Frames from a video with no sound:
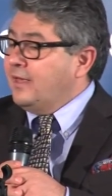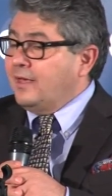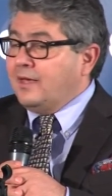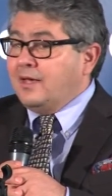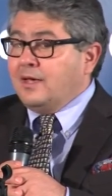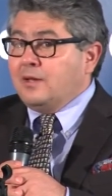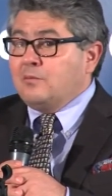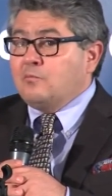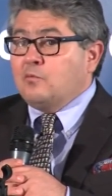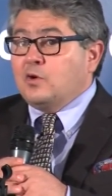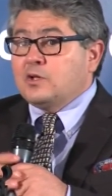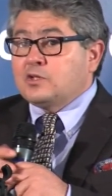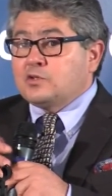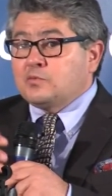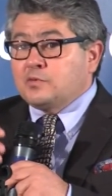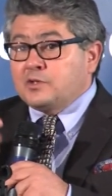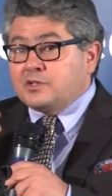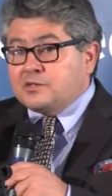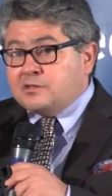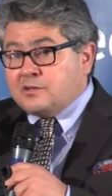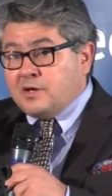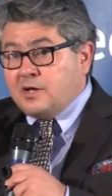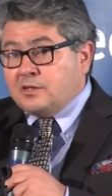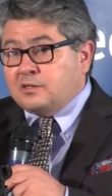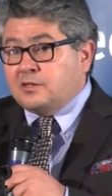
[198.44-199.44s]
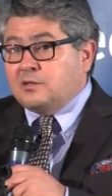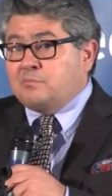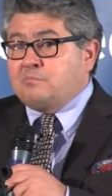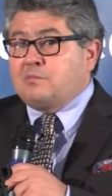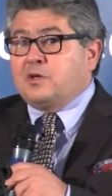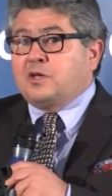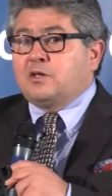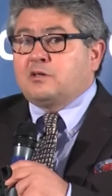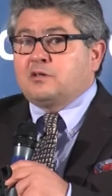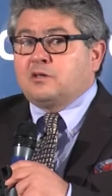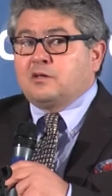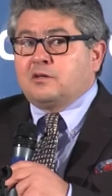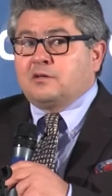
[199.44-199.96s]
And once we started
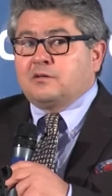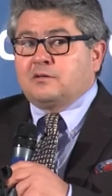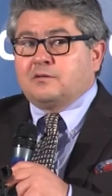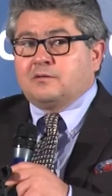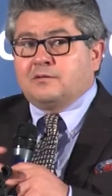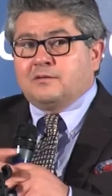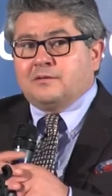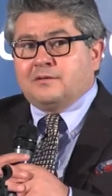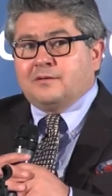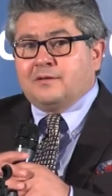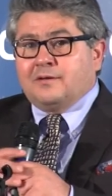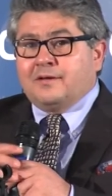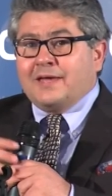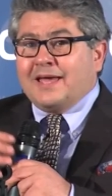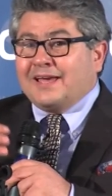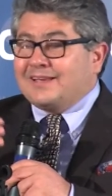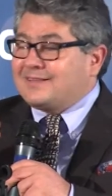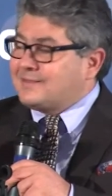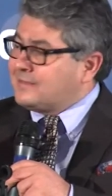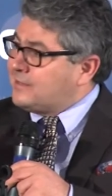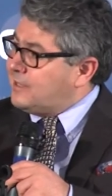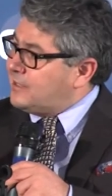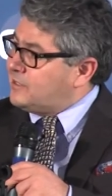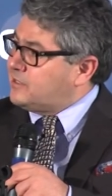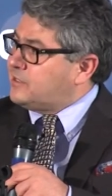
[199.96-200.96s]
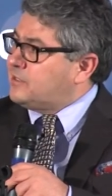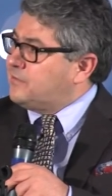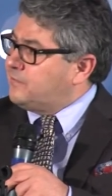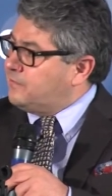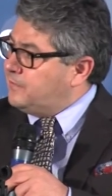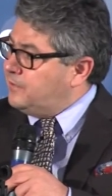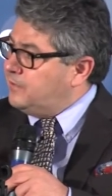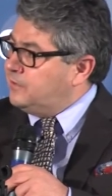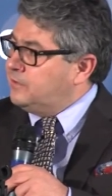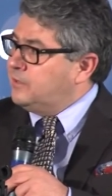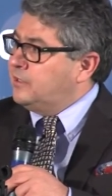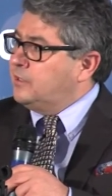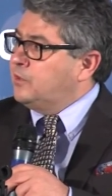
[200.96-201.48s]
making excessive
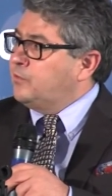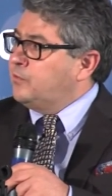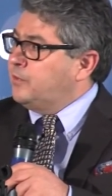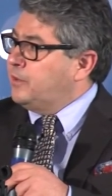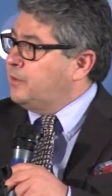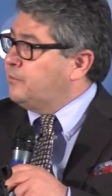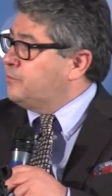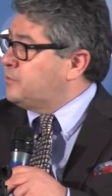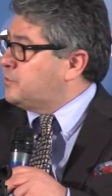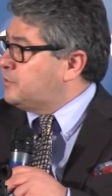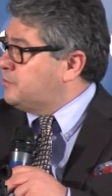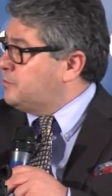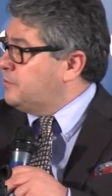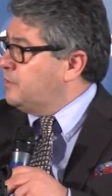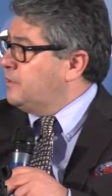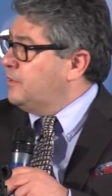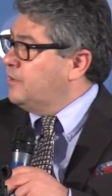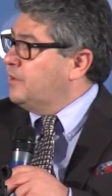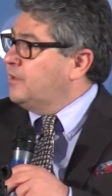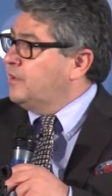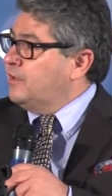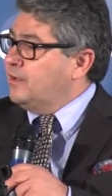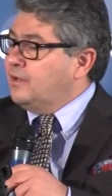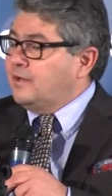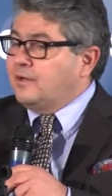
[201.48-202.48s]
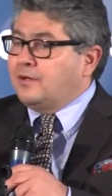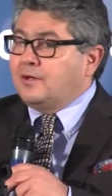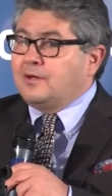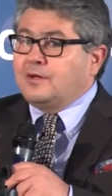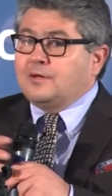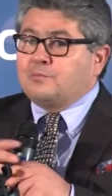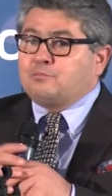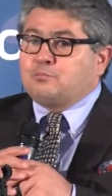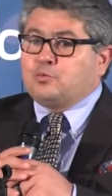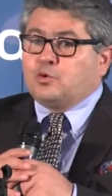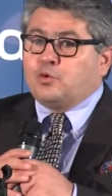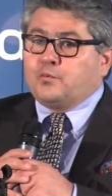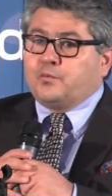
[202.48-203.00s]
in their waves,
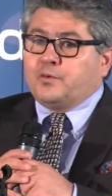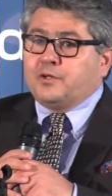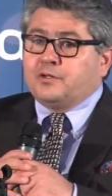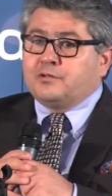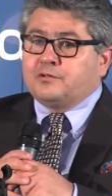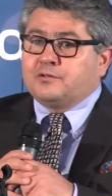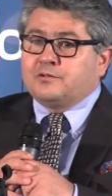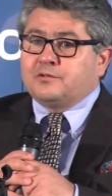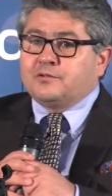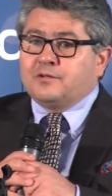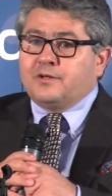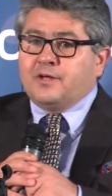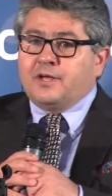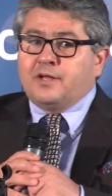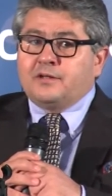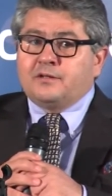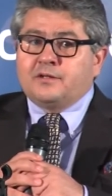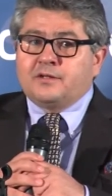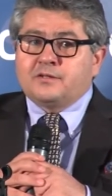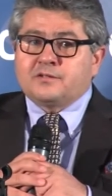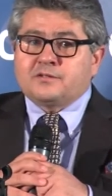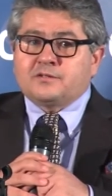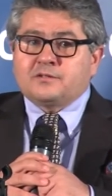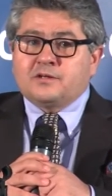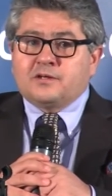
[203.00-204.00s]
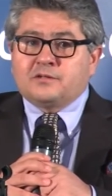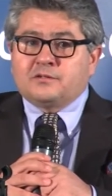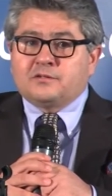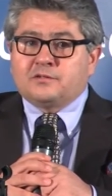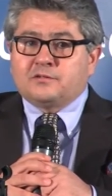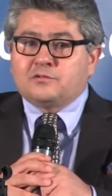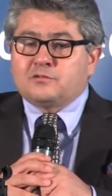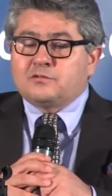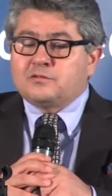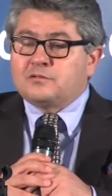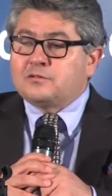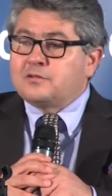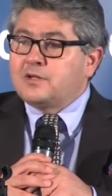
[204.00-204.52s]
profit, and they started
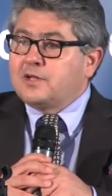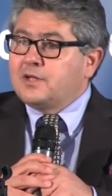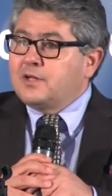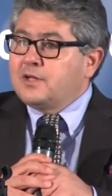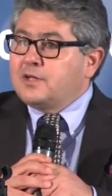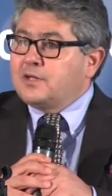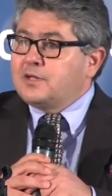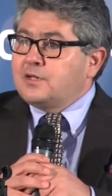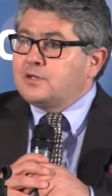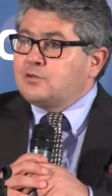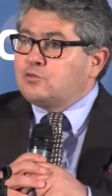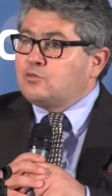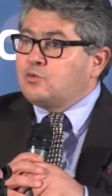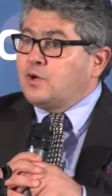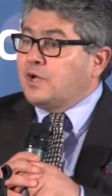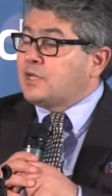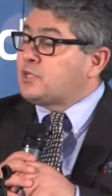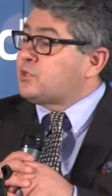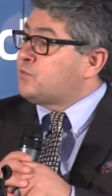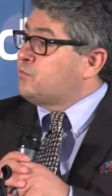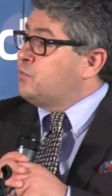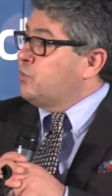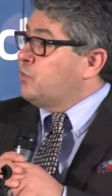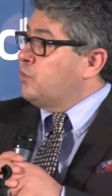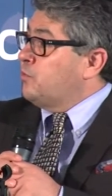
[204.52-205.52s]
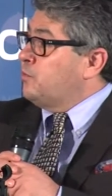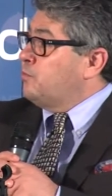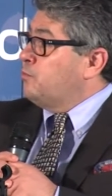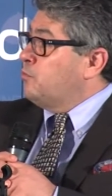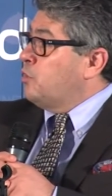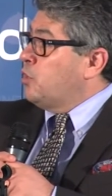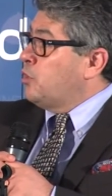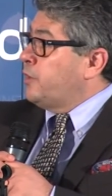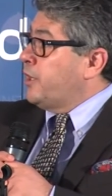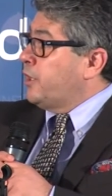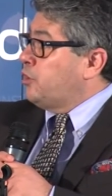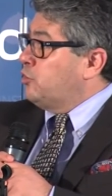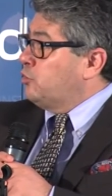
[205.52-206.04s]
to ask for
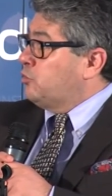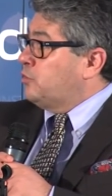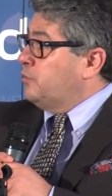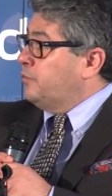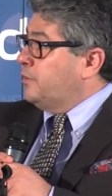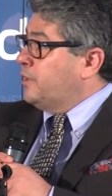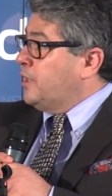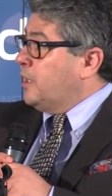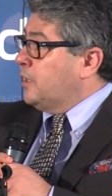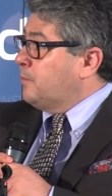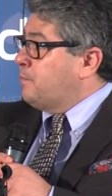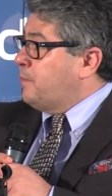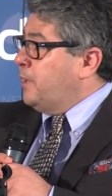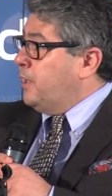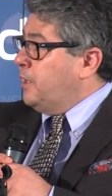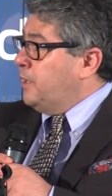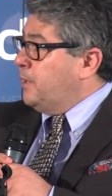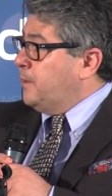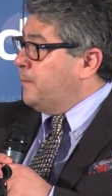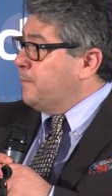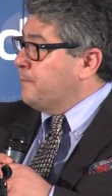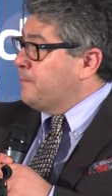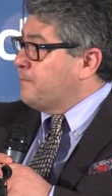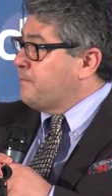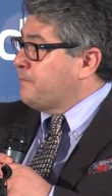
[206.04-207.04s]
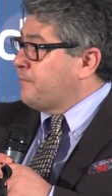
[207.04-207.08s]
more equity without paying.